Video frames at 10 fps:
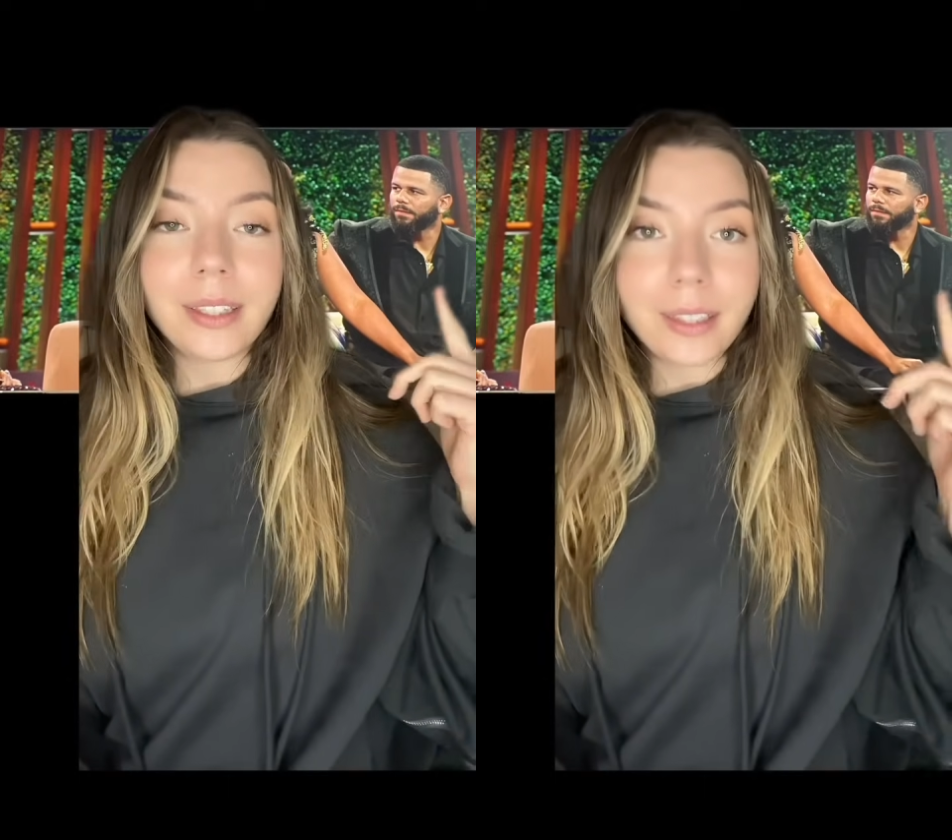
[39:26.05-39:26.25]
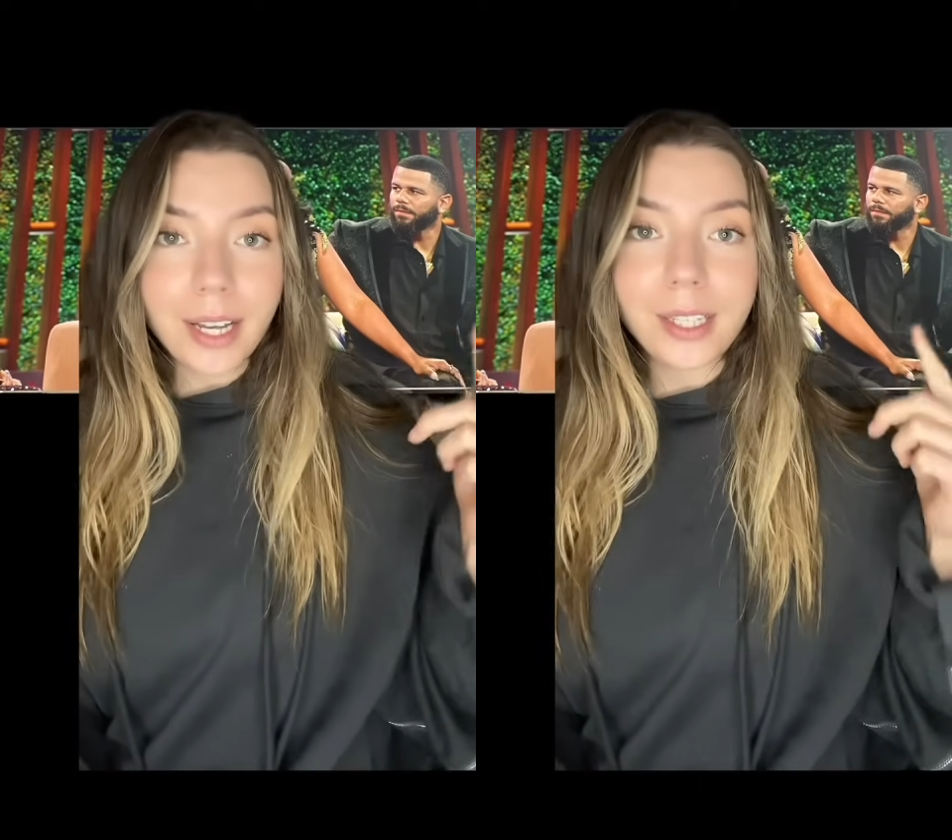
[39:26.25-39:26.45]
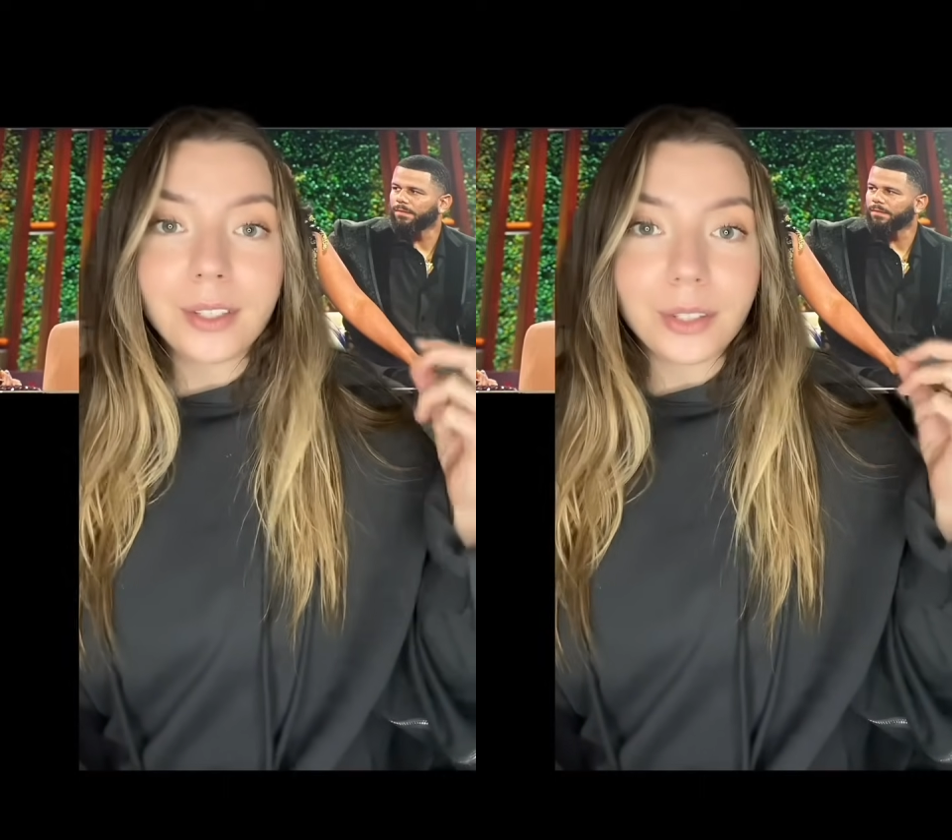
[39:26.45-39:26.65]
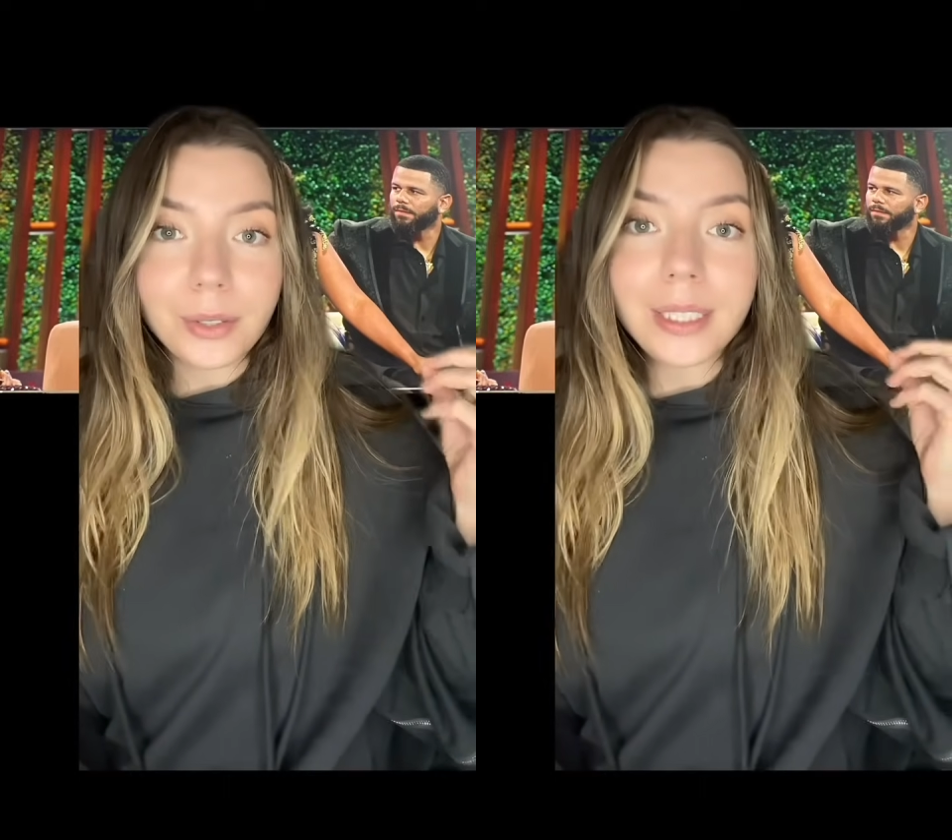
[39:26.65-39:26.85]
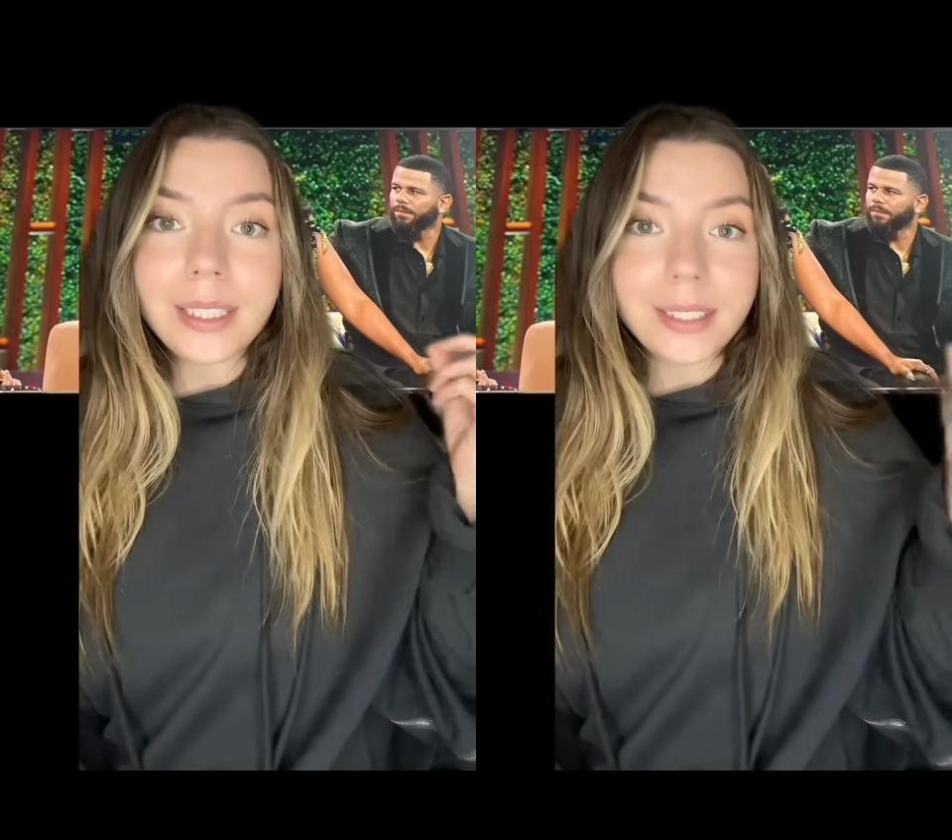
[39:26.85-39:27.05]
lying
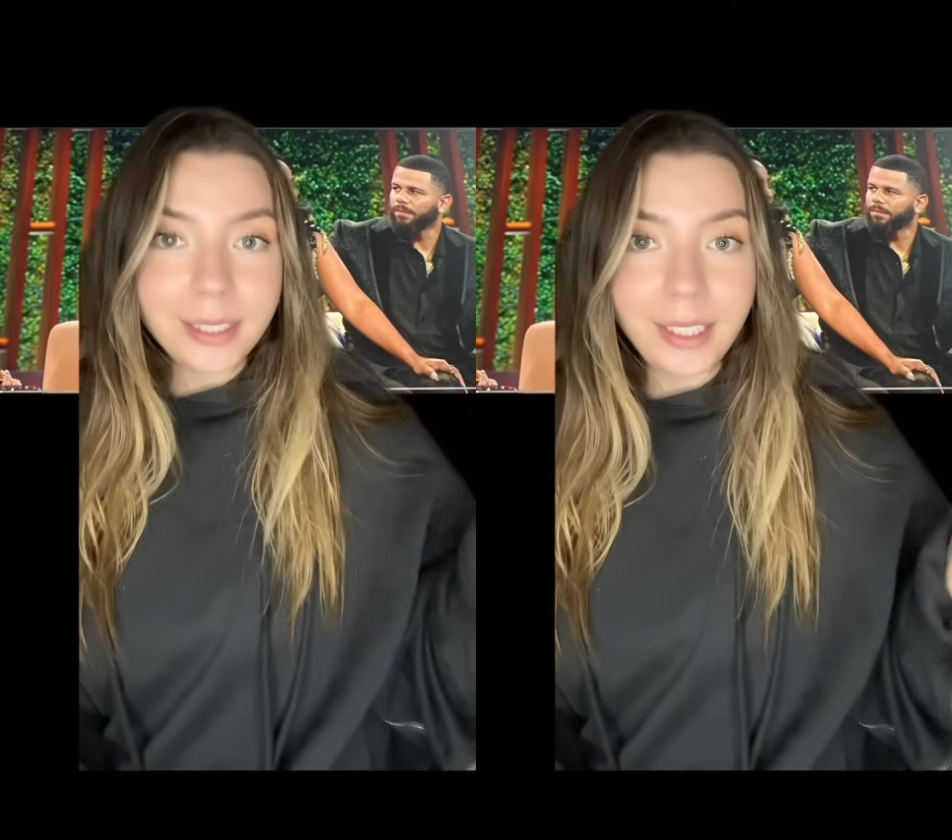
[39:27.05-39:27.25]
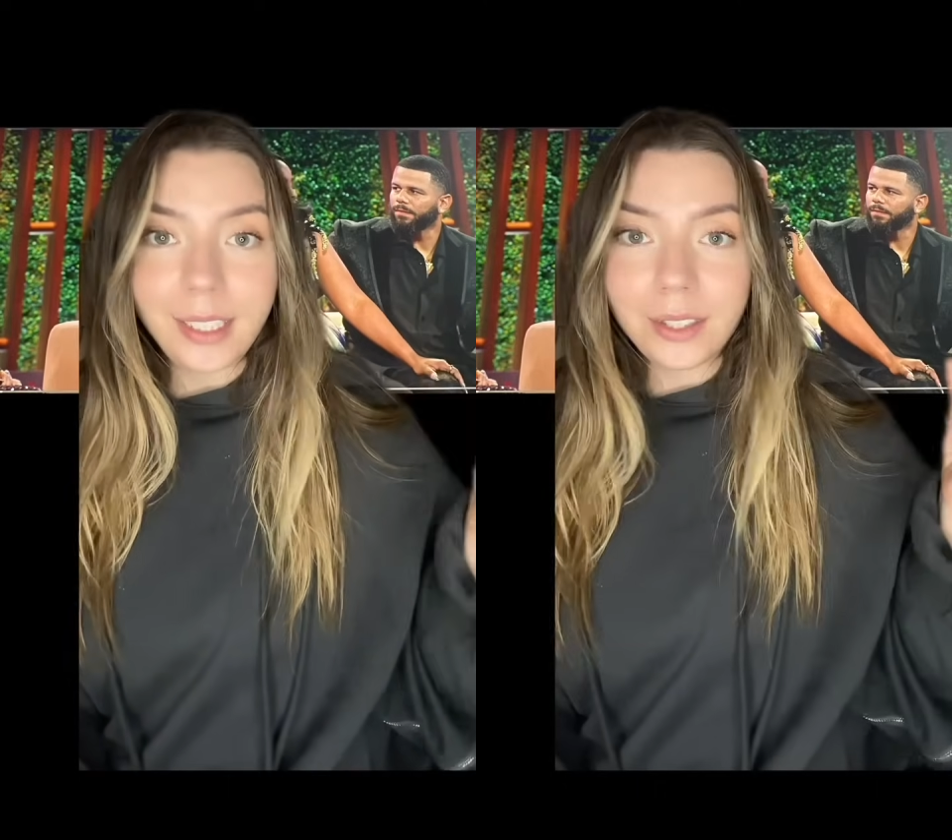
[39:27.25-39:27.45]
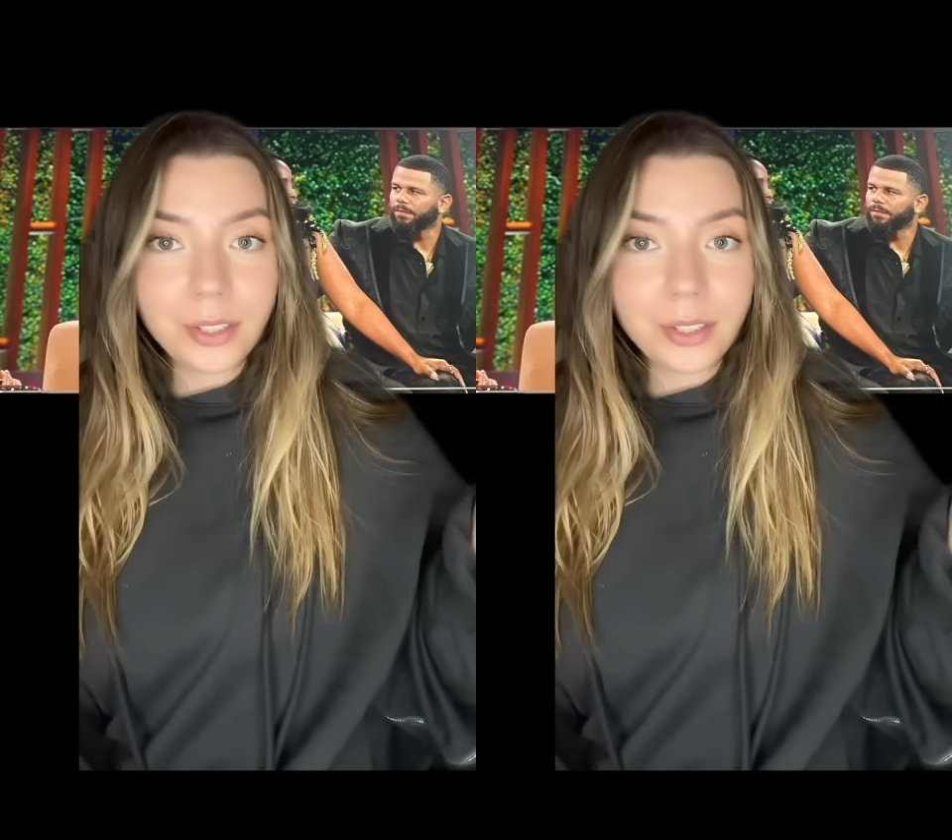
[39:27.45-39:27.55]
through his teeth